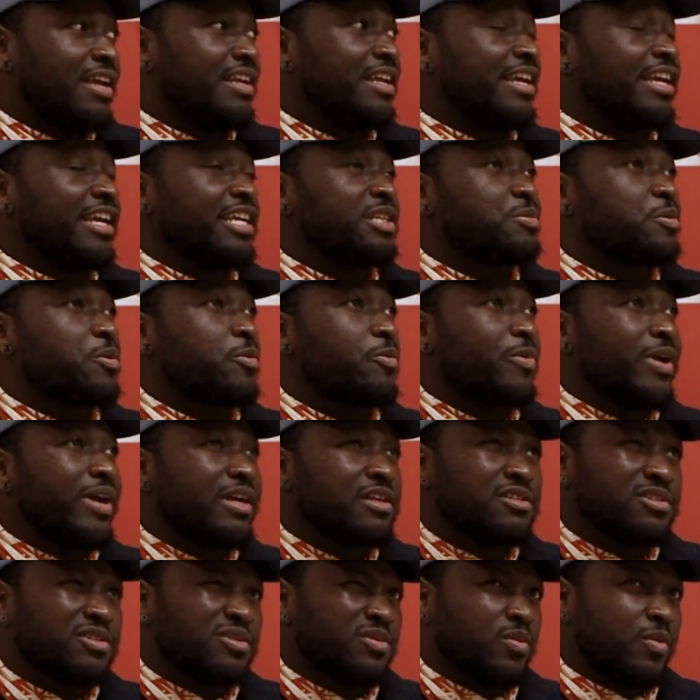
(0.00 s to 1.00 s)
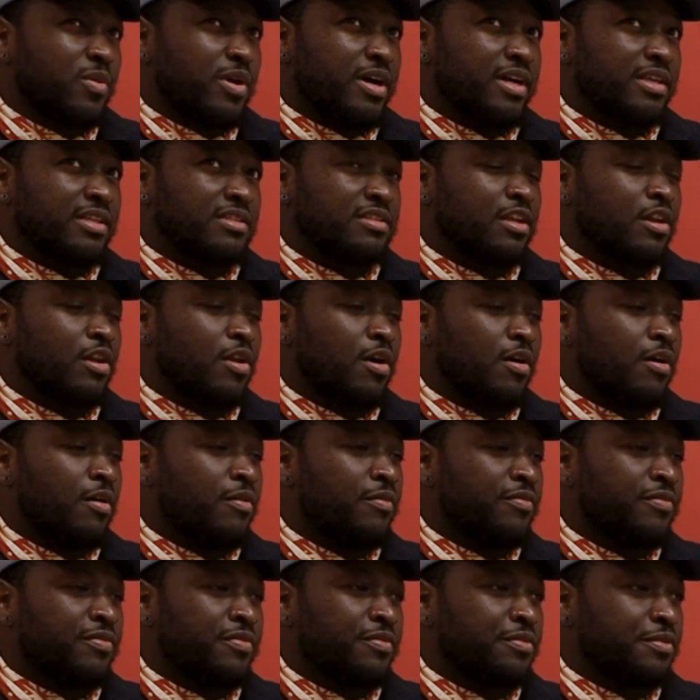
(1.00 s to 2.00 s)
think inspiration-wise, a lot
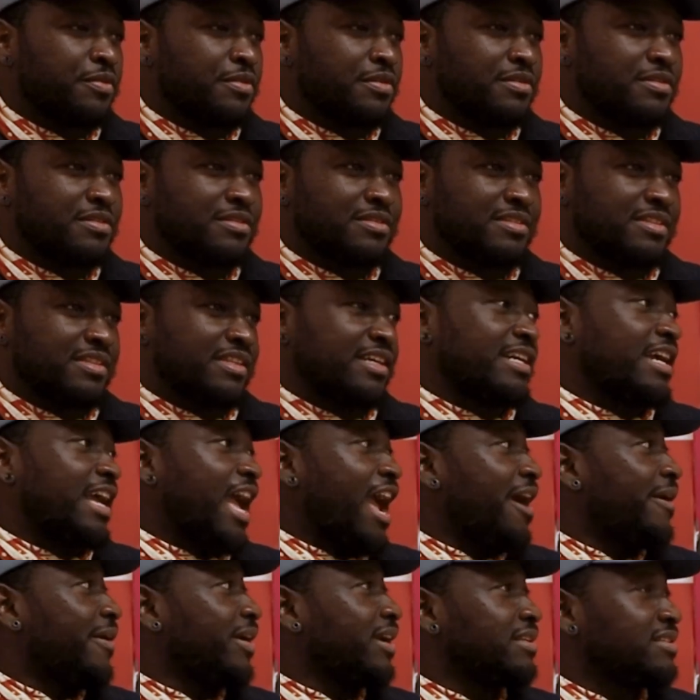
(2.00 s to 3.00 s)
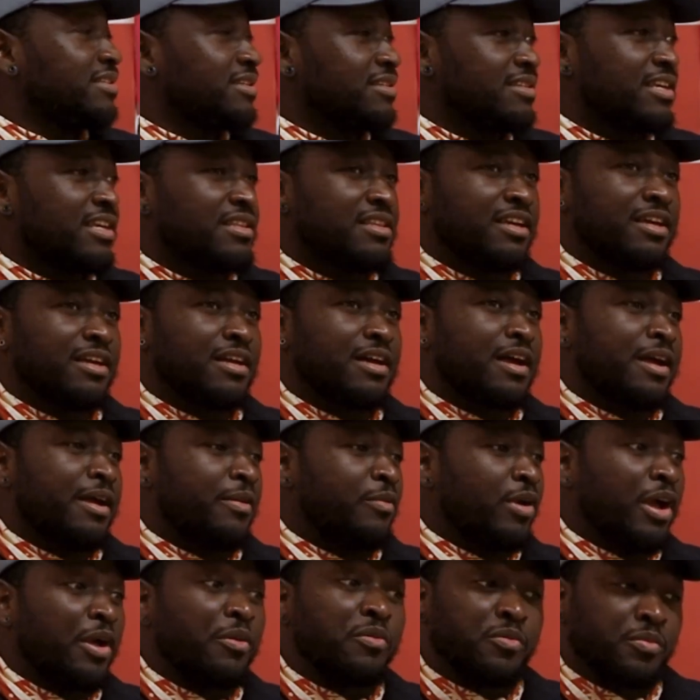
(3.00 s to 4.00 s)
of the characters, I think
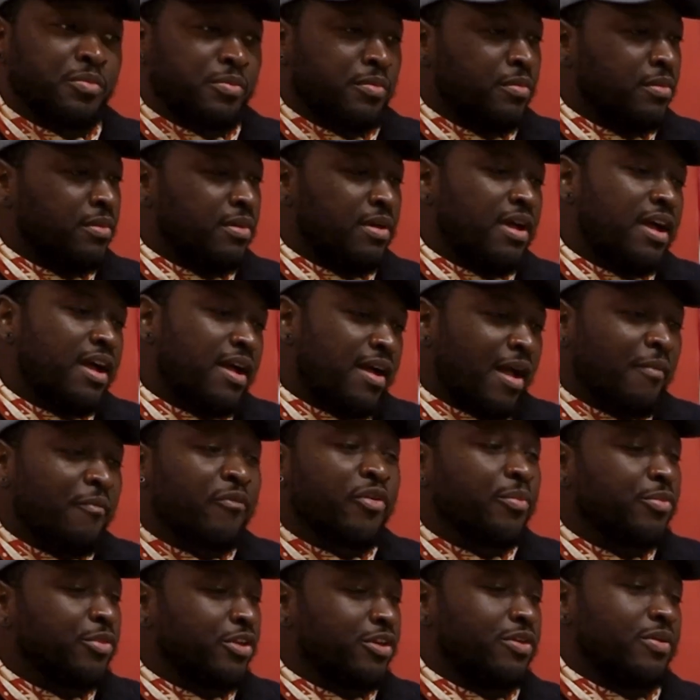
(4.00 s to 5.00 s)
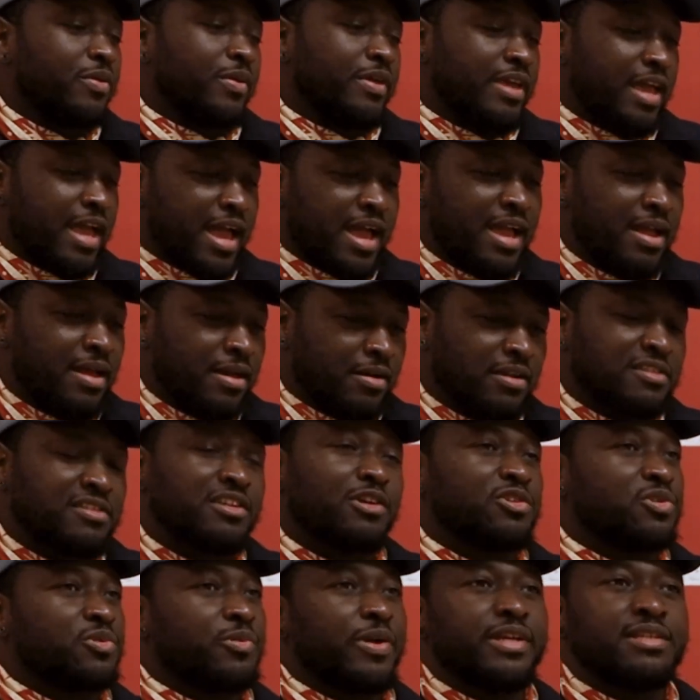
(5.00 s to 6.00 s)
I'm from the UK because I
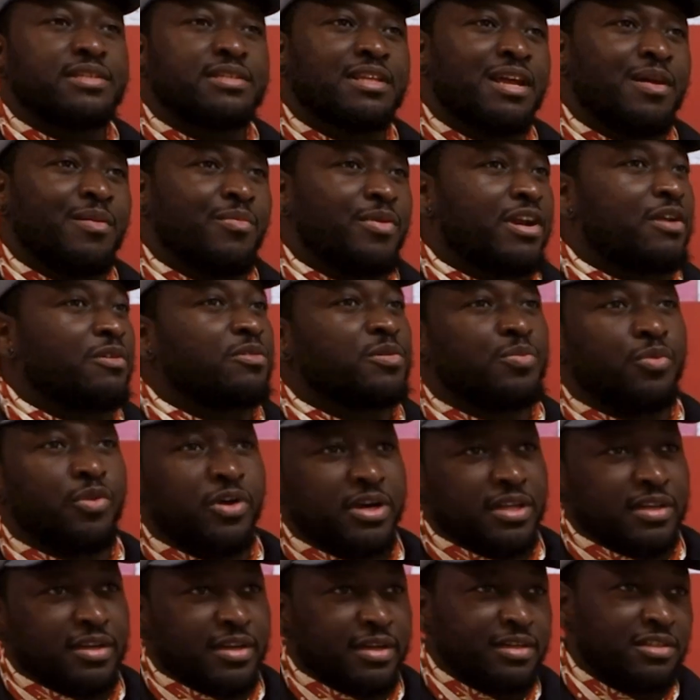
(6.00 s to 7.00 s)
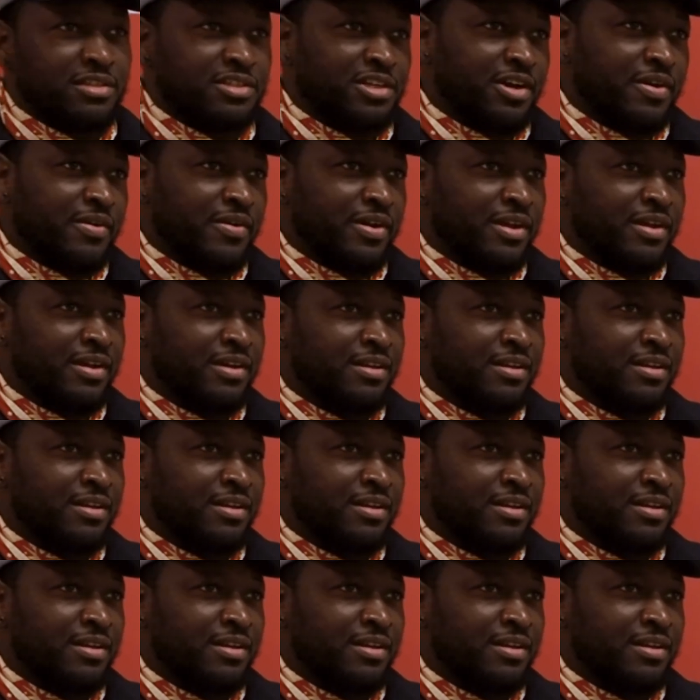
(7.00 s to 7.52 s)
was raised there, but I was born in Nigeria.